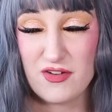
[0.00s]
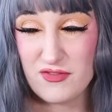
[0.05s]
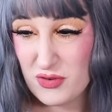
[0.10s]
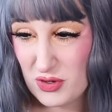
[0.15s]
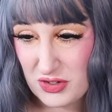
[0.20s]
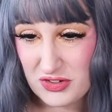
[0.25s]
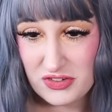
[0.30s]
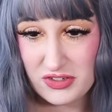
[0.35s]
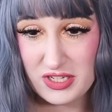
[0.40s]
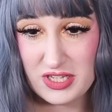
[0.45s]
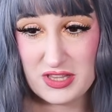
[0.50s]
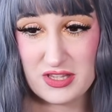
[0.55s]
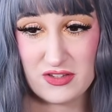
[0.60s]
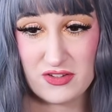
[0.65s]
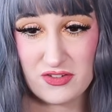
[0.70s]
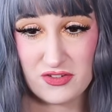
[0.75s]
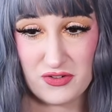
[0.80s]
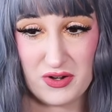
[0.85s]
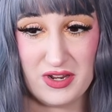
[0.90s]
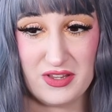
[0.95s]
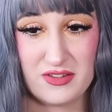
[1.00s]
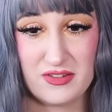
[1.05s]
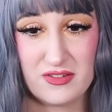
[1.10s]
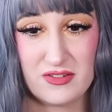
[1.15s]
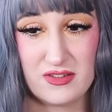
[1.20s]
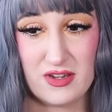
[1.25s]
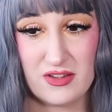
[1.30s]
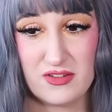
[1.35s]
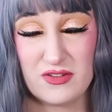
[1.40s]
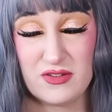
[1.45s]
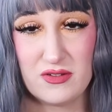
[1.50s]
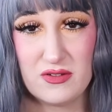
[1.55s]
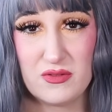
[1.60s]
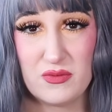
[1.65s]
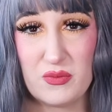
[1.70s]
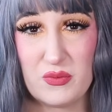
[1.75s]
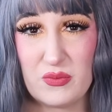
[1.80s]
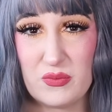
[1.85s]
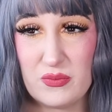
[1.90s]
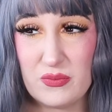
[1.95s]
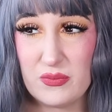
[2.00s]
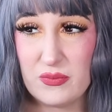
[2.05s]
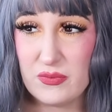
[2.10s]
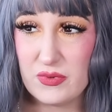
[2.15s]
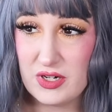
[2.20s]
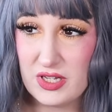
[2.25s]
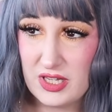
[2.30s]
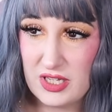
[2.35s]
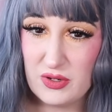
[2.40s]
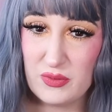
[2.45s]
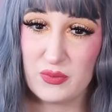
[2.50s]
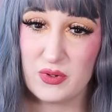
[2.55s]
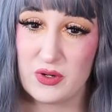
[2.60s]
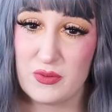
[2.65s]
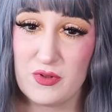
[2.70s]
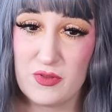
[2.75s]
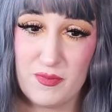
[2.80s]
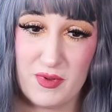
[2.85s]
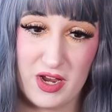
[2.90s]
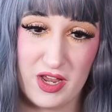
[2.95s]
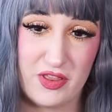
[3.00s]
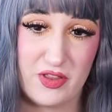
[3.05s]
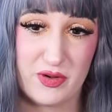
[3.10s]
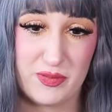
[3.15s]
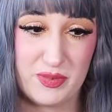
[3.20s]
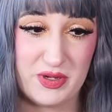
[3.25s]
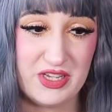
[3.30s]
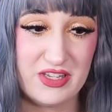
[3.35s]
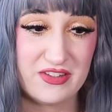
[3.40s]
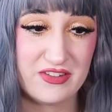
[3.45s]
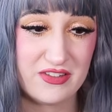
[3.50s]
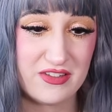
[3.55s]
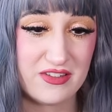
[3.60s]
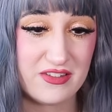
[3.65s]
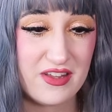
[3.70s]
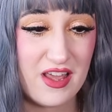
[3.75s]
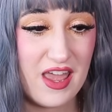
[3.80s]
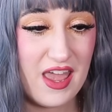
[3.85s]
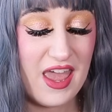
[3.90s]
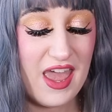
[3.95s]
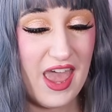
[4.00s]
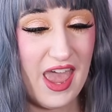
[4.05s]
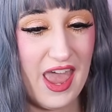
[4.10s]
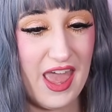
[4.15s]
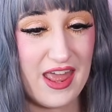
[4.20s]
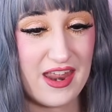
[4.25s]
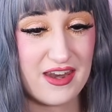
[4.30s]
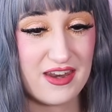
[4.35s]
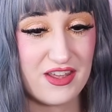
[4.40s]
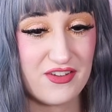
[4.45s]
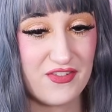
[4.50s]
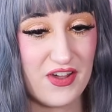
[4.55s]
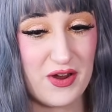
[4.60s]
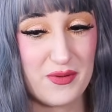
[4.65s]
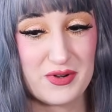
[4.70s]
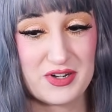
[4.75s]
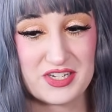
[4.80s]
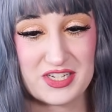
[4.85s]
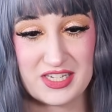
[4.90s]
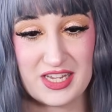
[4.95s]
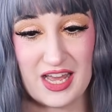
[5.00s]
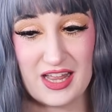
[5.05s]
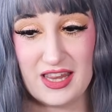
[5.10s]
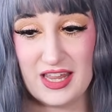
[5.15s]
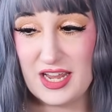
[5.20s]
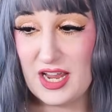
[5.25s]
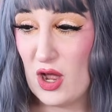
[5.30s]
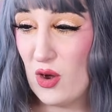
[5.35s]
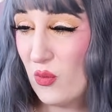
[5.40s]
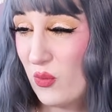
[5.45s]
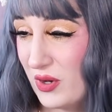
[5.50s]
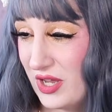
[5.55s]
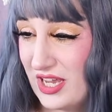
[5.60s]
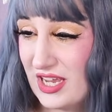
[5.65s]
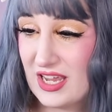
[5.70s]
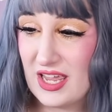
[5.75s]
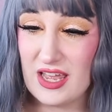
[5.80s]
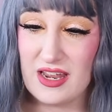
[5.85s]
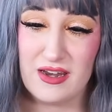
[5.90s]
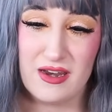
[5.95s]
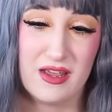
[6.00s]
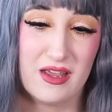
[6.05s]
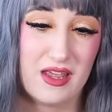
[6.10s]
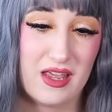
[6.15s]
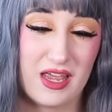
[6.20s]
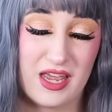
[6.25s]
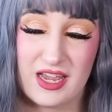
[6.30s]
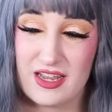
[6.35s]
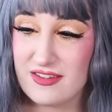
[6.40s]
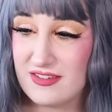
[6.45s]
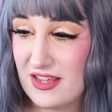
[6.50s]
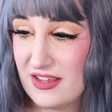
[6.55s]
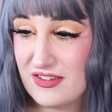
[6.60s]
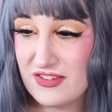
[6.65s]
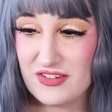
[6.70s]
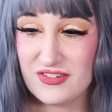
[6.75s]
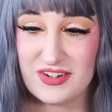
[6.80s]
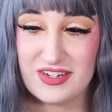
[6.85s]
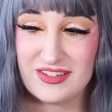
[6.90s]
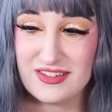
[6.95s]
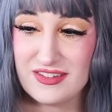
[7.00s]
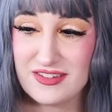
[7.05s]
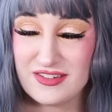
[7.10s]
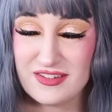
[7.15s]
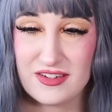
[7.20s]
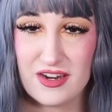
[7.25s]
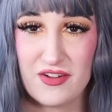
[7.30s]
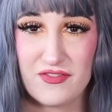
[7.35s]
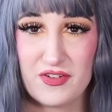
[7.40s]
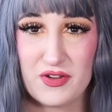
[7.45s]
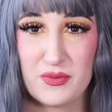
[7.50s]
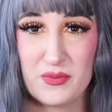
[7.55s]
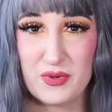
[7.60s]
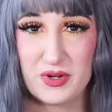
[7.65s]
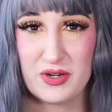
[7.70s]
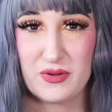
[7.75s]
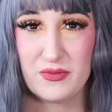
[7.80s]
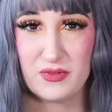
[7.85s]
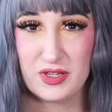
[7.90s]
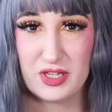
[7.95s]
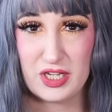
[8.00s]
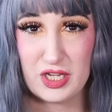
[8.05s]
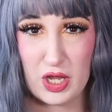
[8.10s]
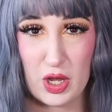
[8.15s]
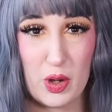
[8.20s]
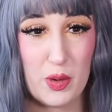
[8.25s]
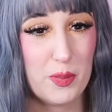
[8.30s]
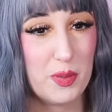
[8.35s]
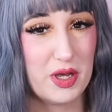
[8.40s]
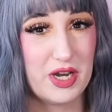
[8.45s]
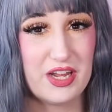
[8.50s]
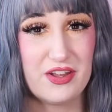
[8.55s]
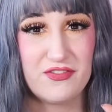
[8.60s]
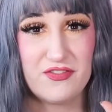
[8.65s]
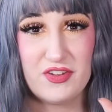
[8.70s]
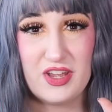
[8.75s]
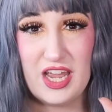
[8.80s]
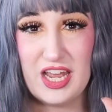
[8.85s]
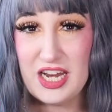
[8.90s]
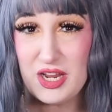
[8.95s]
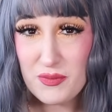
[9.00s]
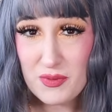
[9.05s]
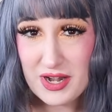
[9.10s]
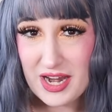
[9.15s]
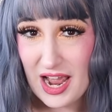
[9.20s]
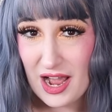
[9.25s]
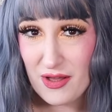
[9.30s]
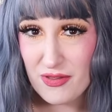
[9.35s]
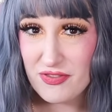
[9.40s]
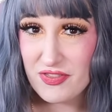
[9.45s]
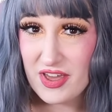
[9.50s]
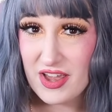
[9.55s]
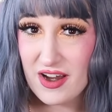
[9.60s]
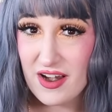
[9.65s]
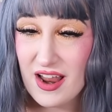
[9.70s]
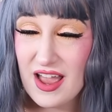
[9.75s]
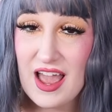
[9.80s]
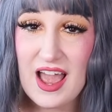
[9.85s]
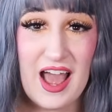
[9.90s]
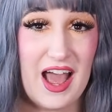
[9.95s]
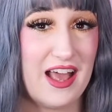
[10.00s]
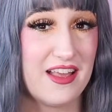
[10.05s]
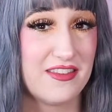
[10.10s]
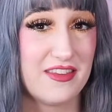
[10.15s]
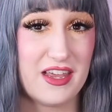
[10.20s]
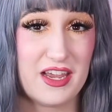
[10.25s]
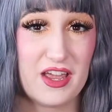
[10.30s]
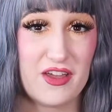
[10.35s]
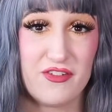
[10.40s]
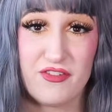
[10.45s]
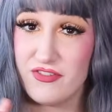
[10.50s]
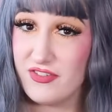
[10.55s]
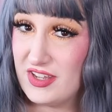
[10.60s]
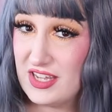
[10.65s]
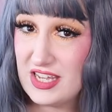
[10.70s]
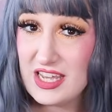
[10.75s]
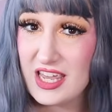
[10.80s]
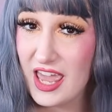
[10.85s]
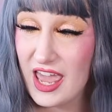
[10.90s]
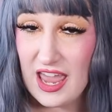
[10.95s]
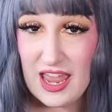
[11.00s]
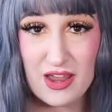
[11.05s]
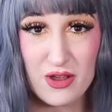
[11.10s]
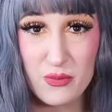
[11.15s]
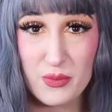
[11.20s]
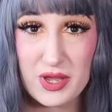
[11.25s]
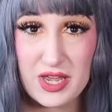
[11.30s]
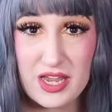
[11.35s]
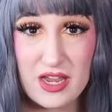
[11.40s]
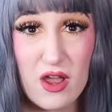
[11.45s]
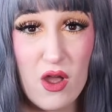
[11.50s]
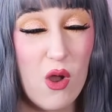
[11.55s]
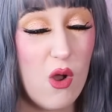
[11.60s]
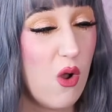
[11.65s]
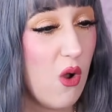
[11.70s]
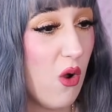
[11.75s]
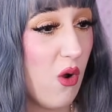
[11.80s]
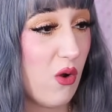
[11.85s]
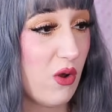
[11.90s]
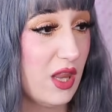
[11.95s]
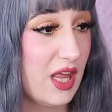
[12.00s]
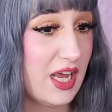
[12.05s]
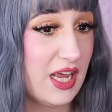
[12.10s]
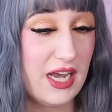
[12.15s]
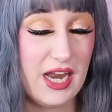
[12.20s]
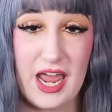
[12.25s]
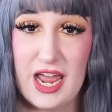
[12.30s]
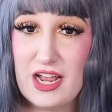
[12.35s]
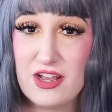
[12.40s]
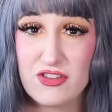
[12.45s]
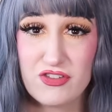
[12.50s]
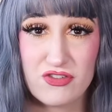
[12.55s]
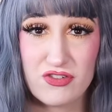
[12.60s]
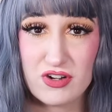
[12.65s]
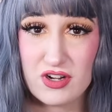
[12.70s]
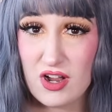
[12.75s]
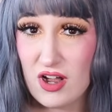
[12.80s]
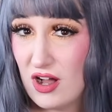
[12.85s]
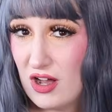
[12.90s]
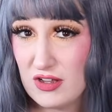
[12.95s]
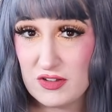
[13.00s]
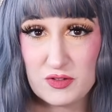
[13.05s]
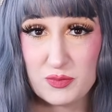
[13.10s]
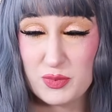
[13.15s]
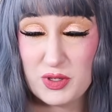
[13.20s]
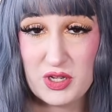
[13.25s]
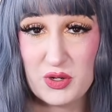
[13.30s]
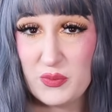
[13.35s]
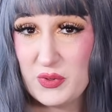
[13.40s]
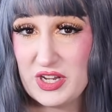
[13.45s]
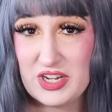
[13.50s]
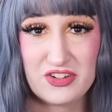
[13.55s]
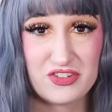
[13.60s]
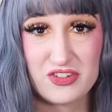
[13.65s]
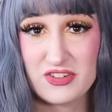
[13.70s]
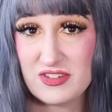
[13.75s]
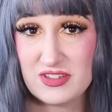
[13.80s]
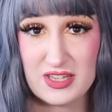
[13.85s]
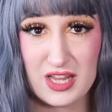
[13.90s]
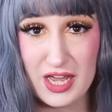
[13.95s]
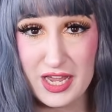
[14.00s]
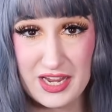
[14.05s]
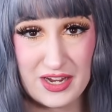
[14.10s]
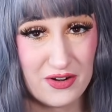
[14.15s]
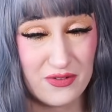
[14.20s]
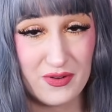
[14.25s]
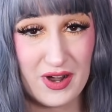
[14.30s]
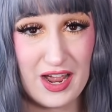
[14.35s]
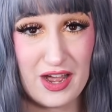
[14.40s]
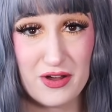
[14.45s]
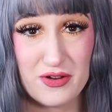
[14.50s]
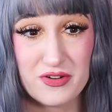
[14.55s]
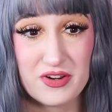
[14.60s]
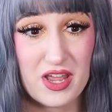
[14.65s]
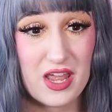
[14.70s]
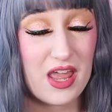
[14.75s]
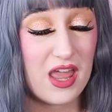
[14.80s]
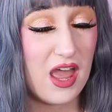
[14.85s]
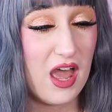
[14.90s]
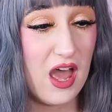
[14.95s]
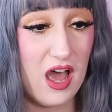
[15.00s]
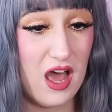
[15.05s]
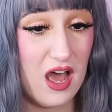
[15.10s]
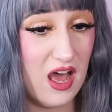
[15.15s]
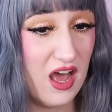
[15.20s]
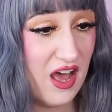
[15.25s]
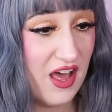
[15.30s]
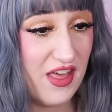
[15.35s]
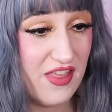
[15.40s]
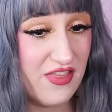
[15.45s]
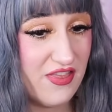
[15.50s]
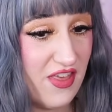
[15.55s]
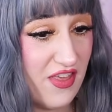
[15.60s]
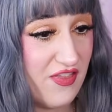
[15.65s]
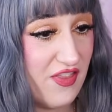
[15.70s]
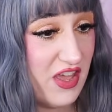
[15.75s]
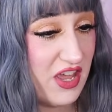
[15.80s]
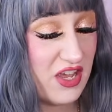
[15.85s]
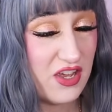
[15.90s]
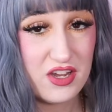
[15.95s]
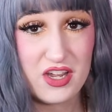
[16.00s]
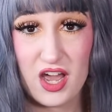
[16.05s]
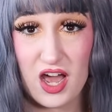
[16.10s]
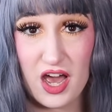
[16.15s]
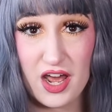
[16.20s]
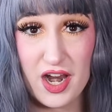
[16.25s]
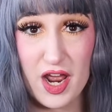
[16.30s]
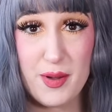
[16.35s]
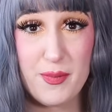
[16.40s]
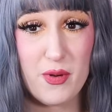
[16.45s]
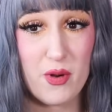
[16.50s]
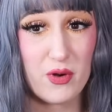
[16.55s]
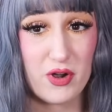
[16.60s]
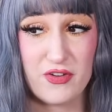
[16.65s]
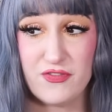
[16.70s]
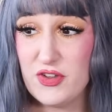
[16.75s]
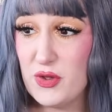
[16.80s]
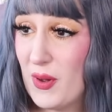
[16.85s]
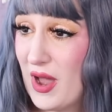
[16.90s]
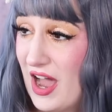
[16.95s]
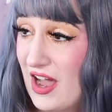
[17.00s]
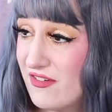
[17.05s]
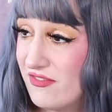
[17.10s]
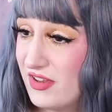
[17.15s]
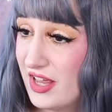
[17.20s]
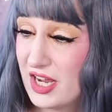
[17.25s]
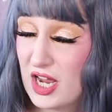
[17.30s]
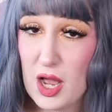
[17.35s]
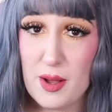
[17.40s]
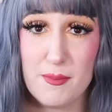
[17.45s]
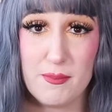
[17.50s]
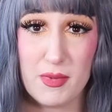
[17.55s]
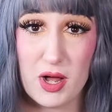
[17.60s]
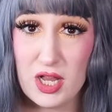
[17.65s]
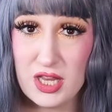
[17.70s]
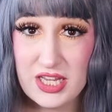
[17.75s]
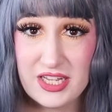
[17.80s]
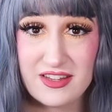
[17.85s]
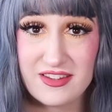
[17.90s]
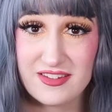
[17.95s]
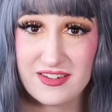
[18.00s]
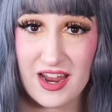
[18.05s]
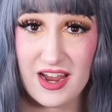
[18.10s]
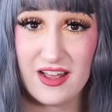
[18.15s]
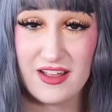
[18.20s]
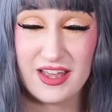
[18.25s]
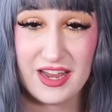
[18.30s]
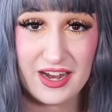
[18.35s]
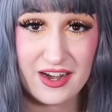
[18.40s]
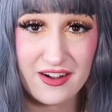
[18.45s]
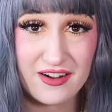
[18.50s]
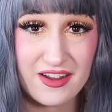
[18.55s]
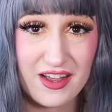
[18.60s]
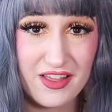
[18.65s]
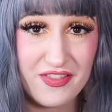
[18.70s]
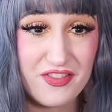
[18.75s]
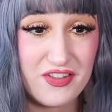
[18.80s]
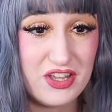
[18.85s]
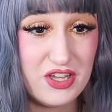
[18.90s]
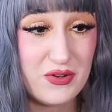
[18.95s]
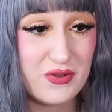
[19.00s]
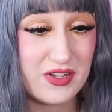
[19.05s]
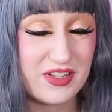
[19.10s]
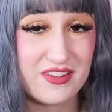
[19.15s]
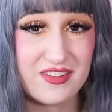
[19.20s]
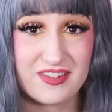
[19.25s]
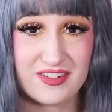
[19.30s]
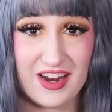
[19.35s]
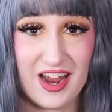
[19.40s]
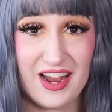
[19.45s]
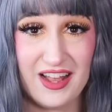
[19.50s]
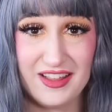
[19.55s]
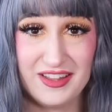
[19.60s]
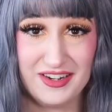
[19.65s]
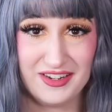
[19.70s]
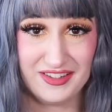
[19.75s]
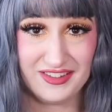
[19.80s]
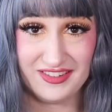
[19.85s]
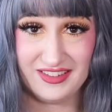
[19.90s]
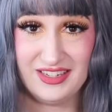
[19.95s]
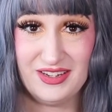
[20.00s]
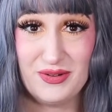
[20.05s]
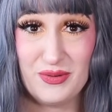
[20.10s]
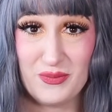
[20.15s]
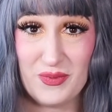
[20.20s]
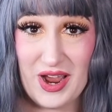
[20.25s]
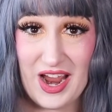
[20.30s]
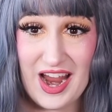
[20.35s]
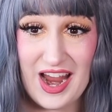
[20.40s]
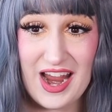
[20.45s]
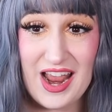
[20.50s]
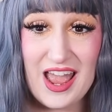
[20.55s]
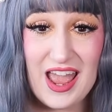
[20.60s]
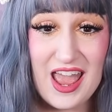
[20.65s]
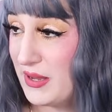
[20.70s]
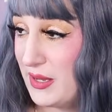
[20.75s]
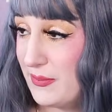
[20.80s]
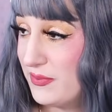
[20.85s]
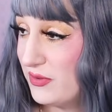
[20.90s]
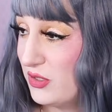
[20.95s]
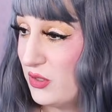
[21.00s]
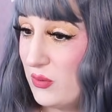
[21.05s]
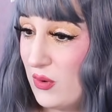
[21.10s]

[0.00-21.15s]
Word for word: unfortunately this dress doesn't really work with my other pieces, and if I were to get like a wig and accessories and stuff it wouldn't really go. But if anyone out there has like a V K wig or like an extra cosplay wig just lying around uh, that they could cut up, or if you have like a mullet style haircut that you could style in a scene way, people